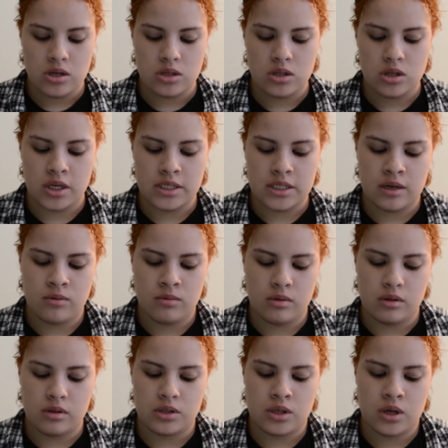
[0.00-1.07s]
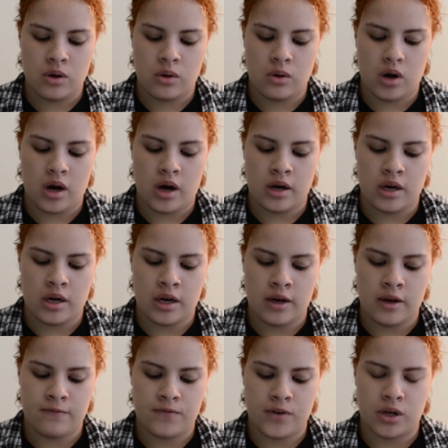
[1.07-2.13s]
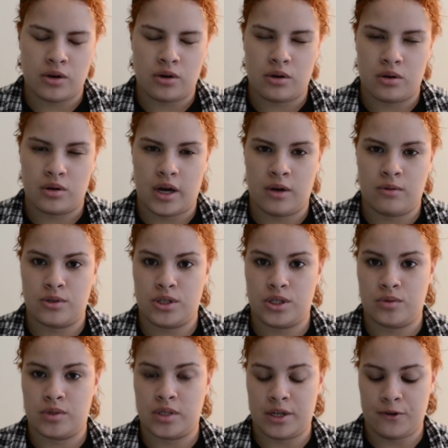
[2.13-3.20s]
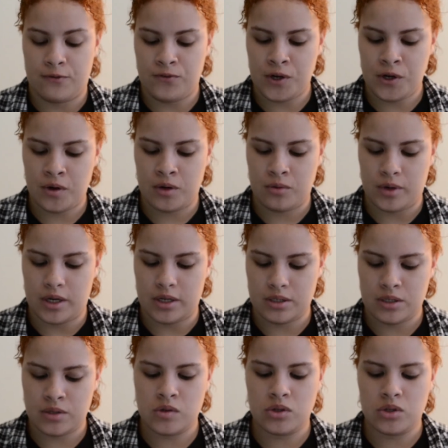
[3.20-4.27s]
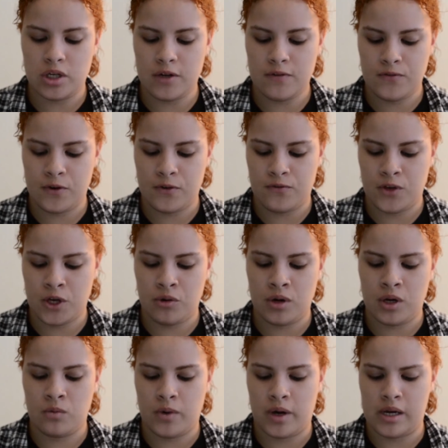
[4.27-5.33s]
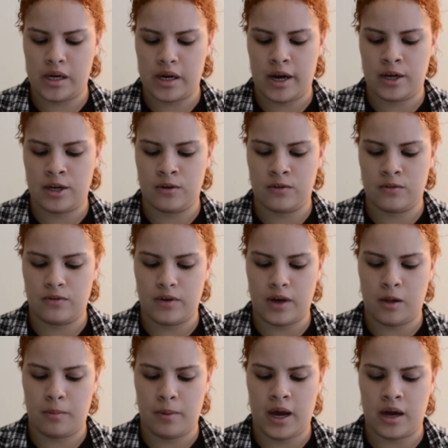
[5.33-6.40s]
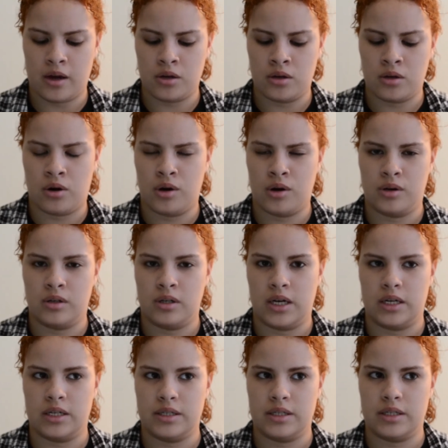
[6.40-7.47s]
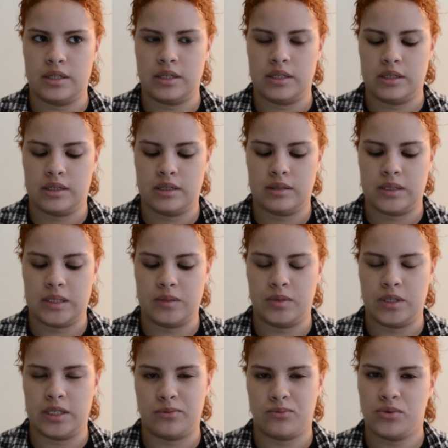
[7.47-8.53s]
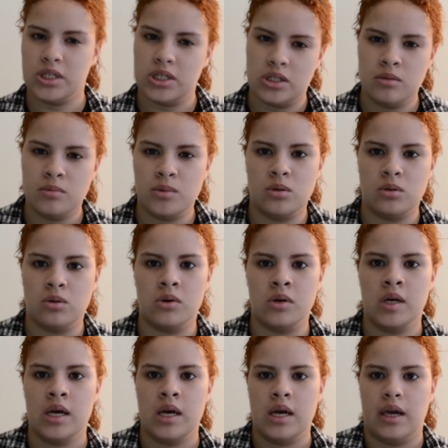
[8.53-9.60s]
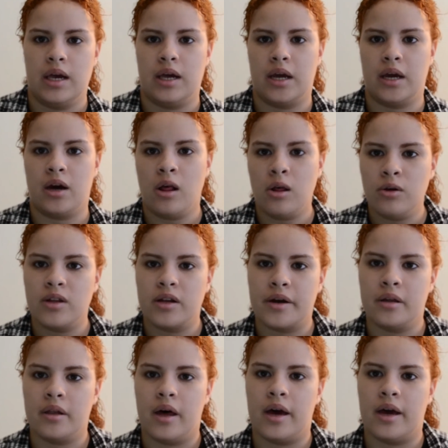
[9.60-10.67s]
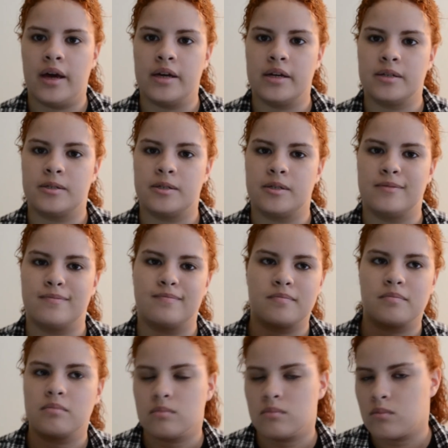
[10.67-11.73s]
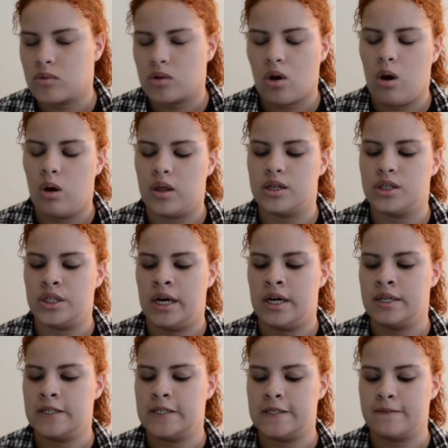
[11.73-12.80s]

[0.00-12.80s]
So I figured I would do it in a fingering weight. So I was looking for a fingering weight kind of alpaca yarn that was reasonable, in a color that I liked, all that jazz.